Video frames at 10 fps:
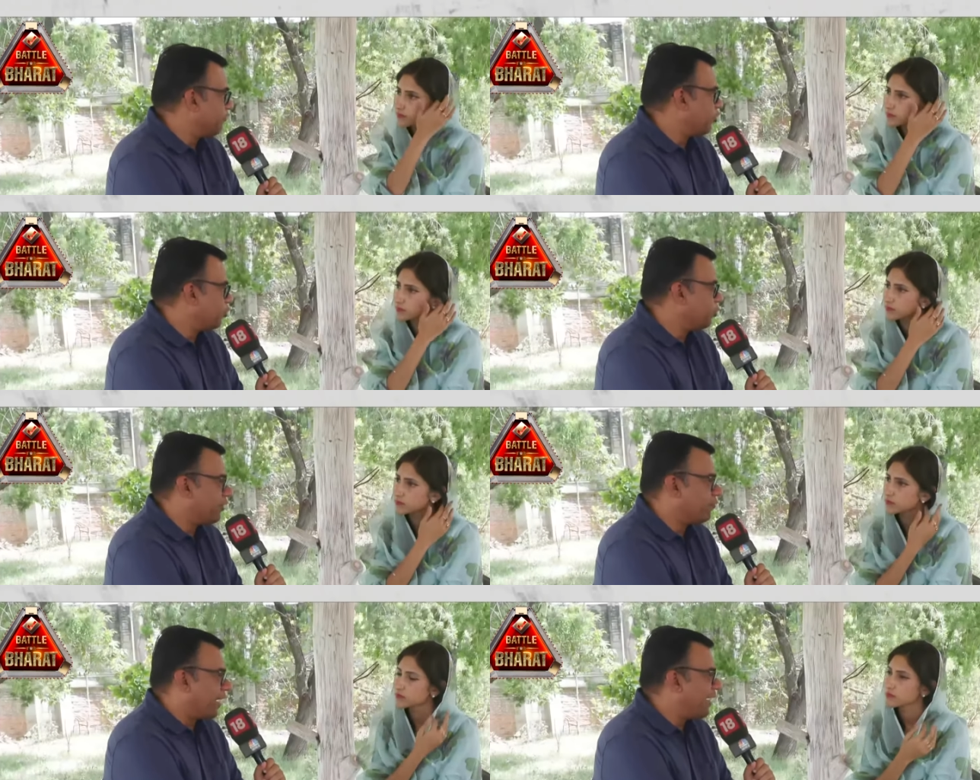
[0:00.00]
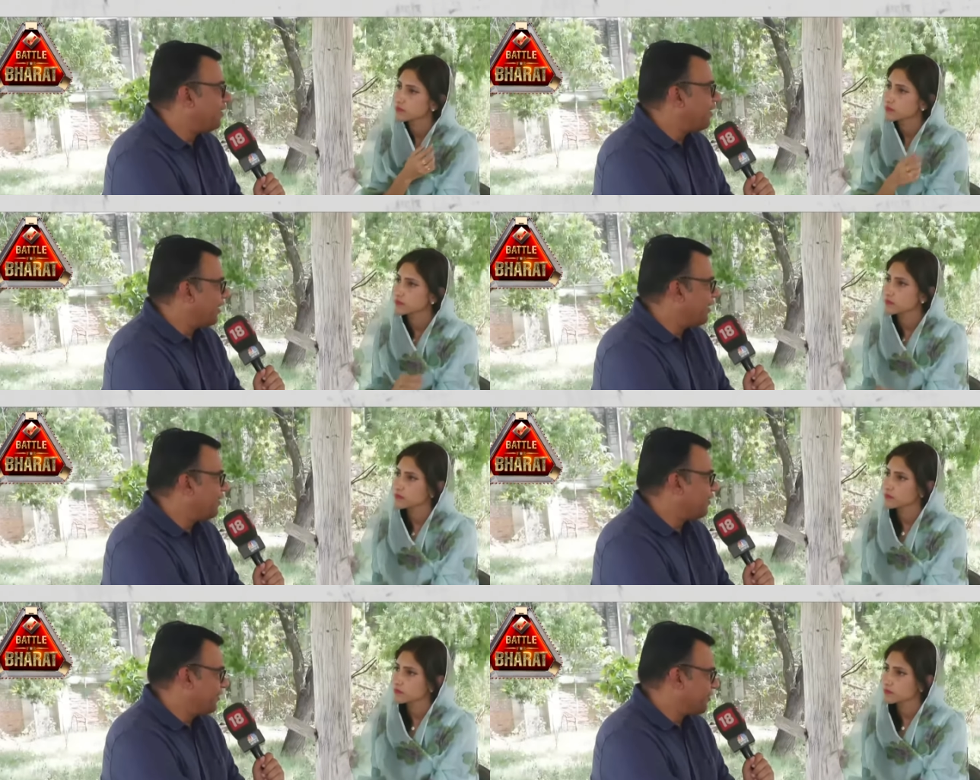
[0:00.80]
Speaker 1: they want to, but why delay
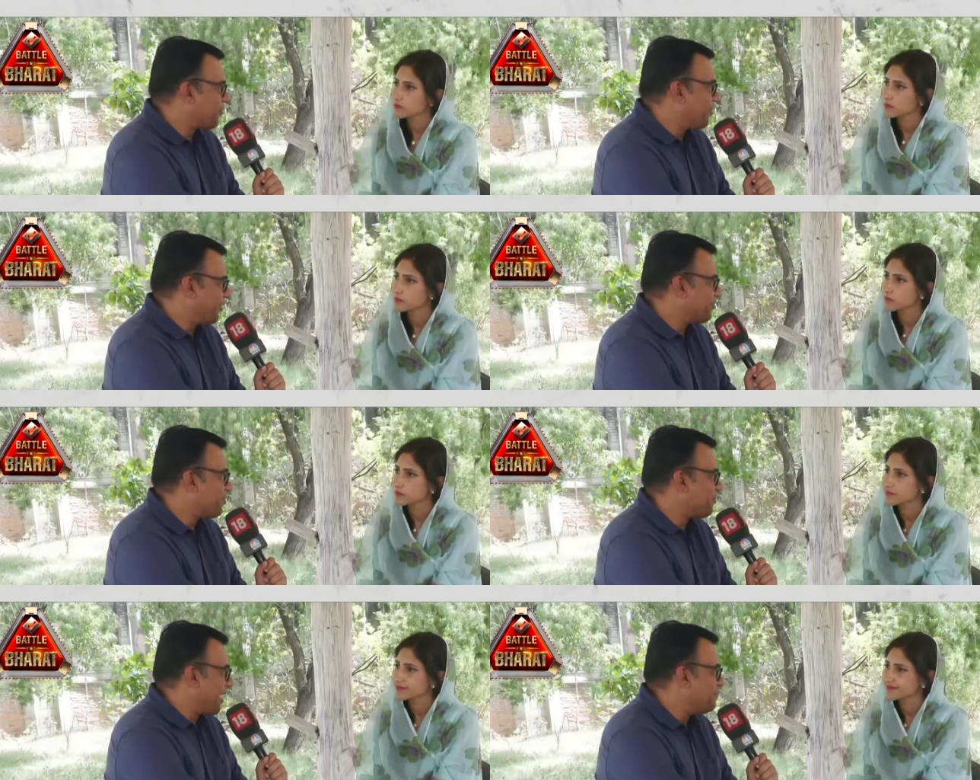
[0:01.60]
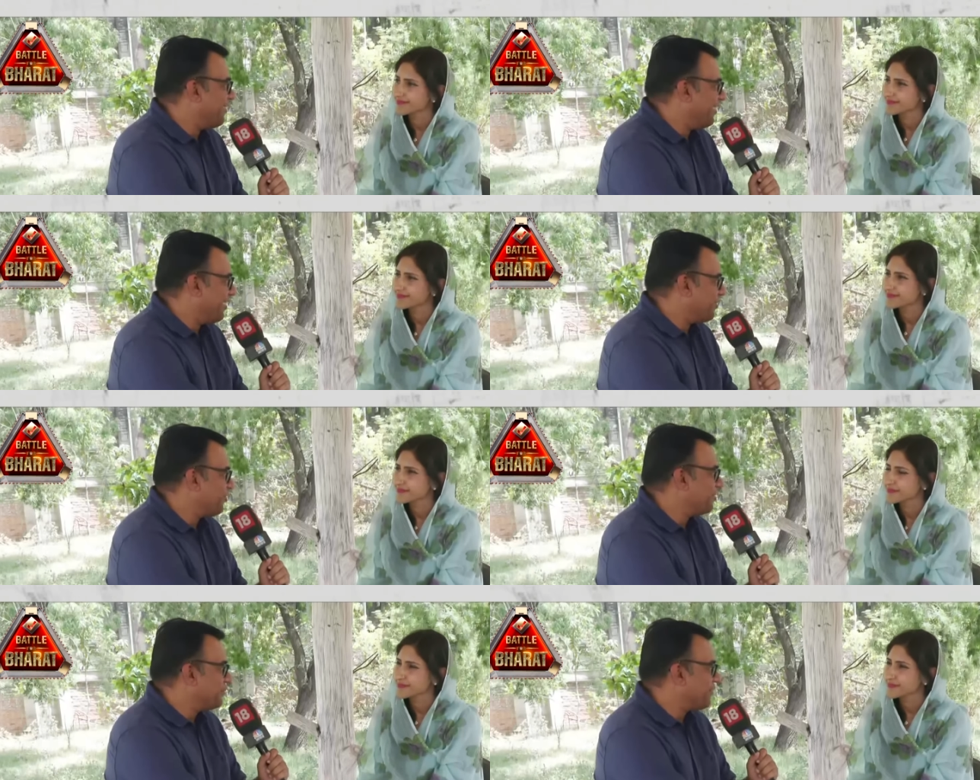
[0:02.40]
the contest from Raebareli? It's
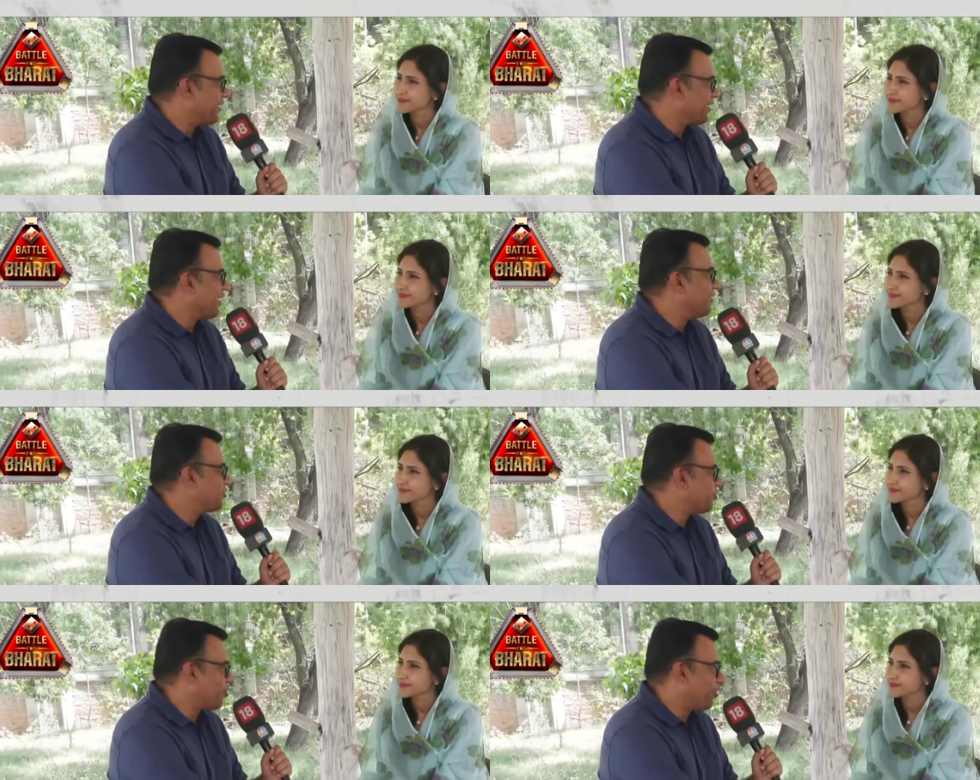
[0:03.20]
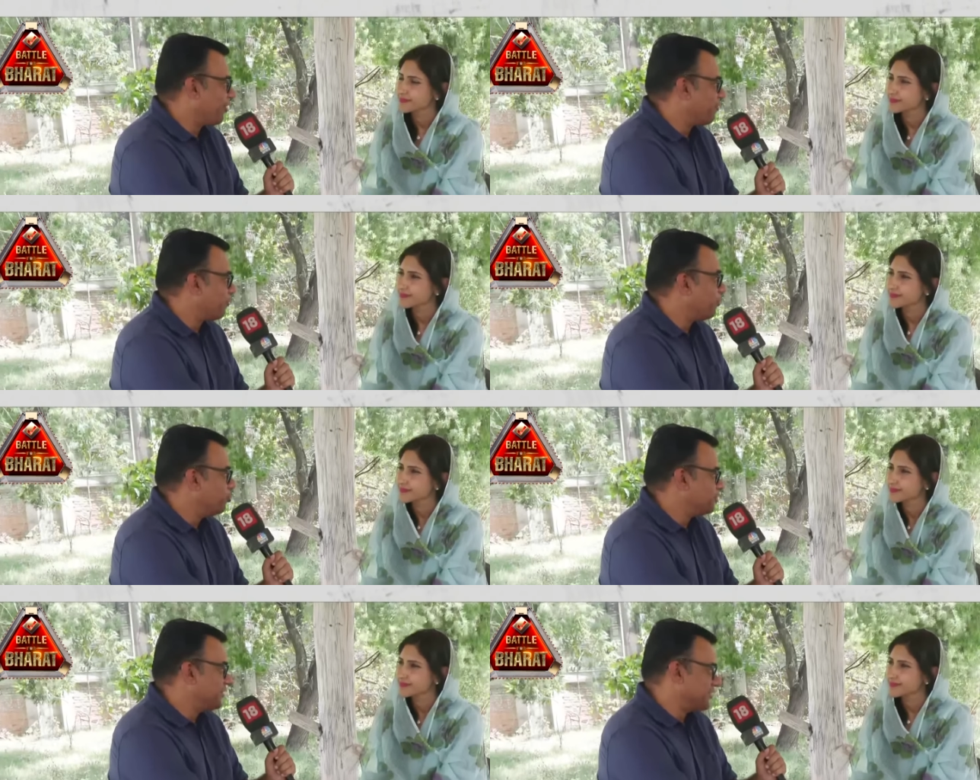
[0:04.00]
not that Priyanka Gandhi is going to contest from two
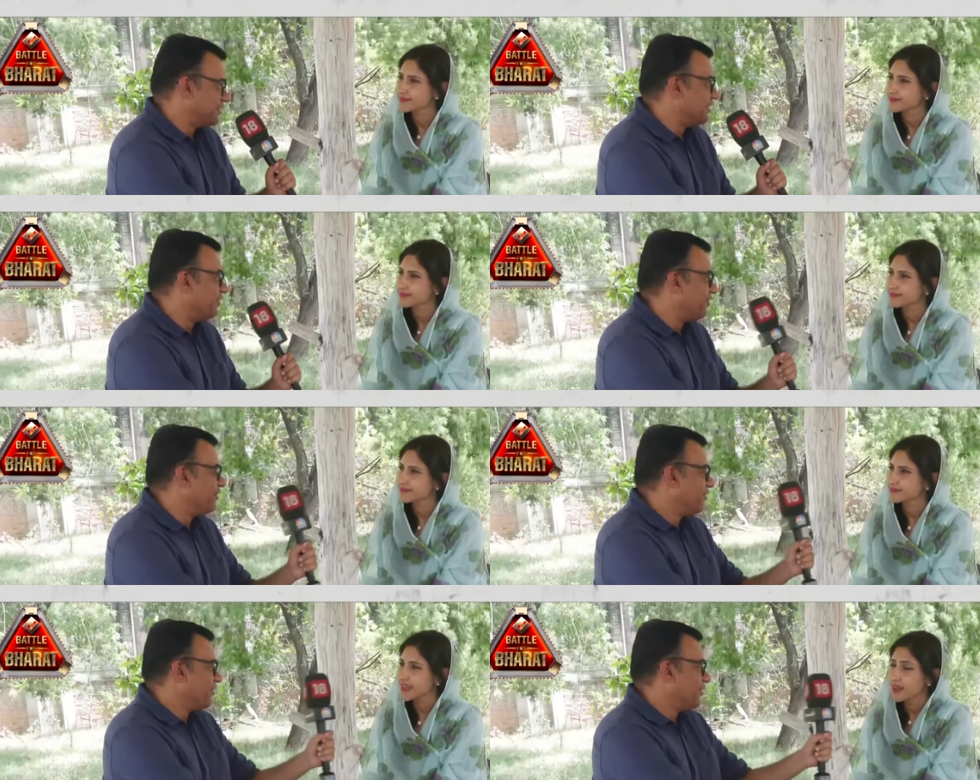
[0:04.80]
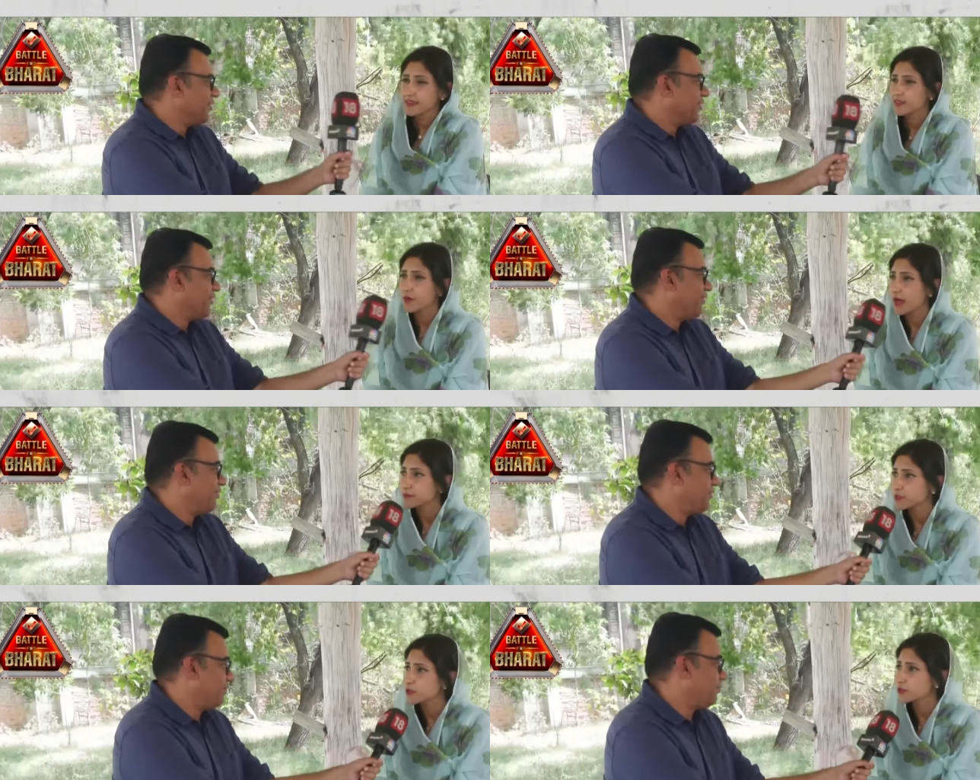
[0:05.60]
seats, is it?
Speaker 2: No,
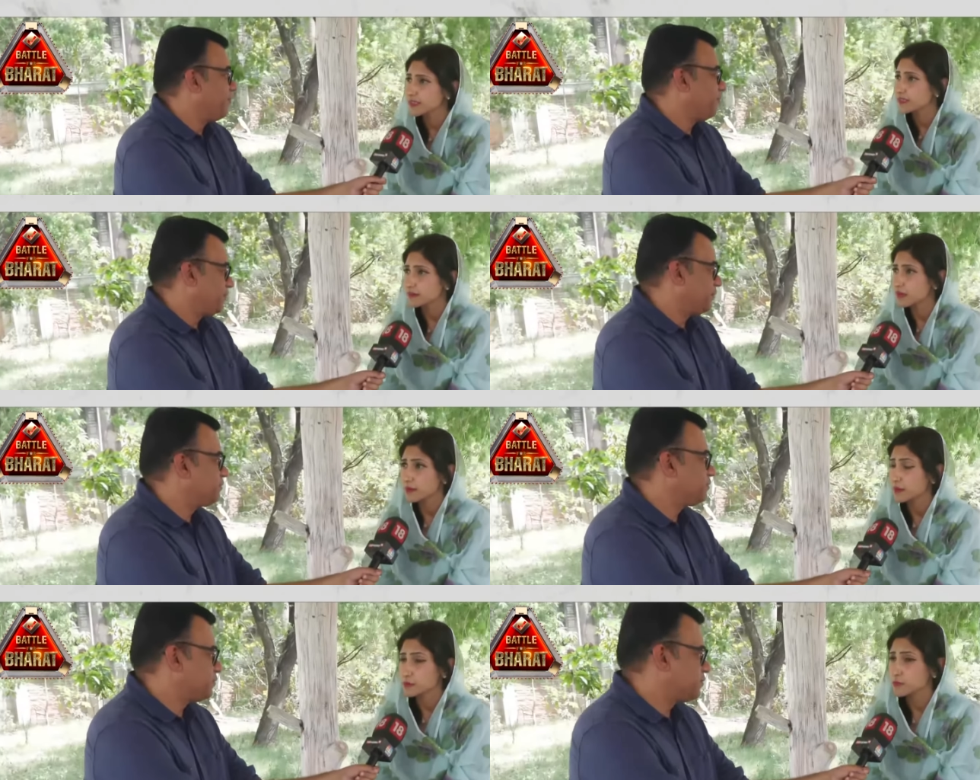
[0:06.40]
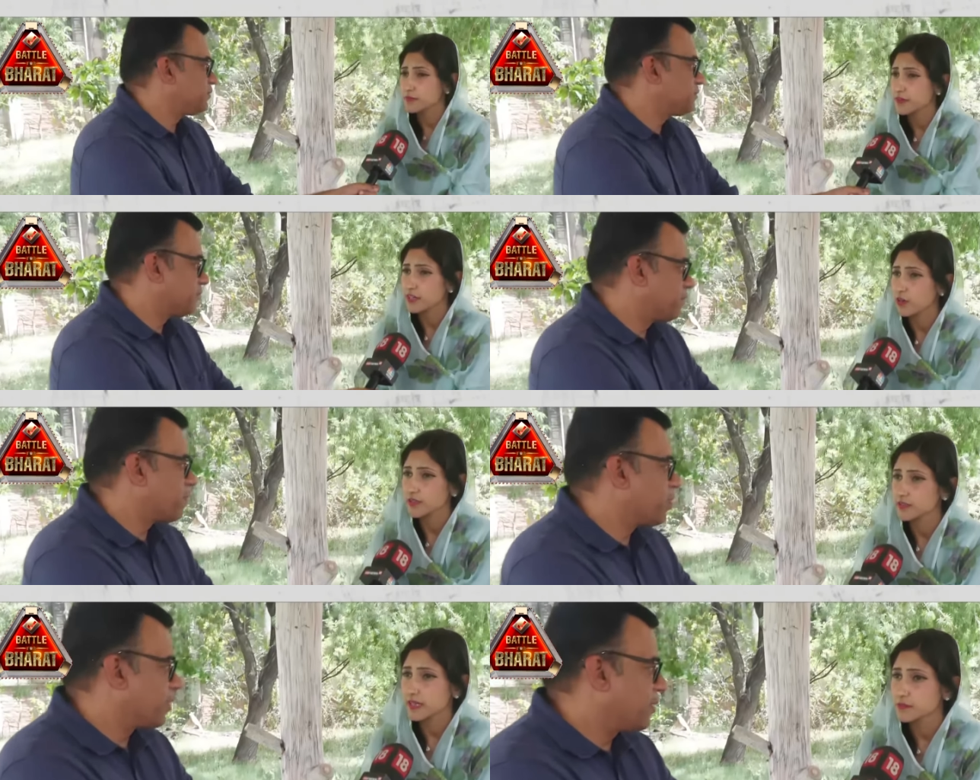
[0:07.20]
absolutely. Uh, to be very
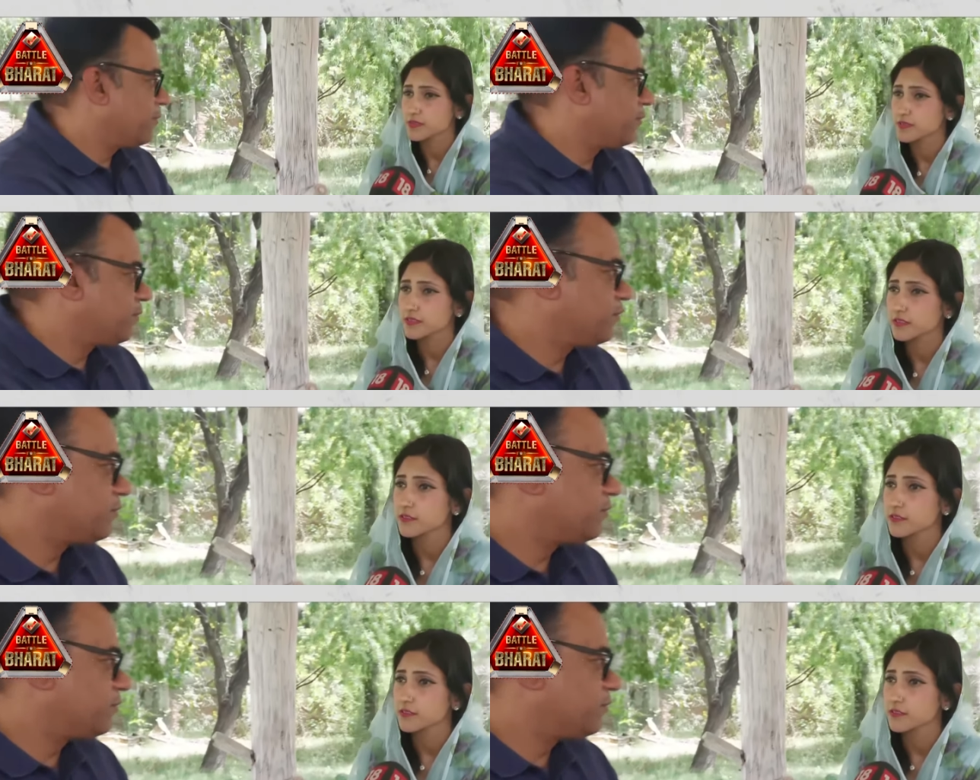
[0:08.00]
honest, I'm just as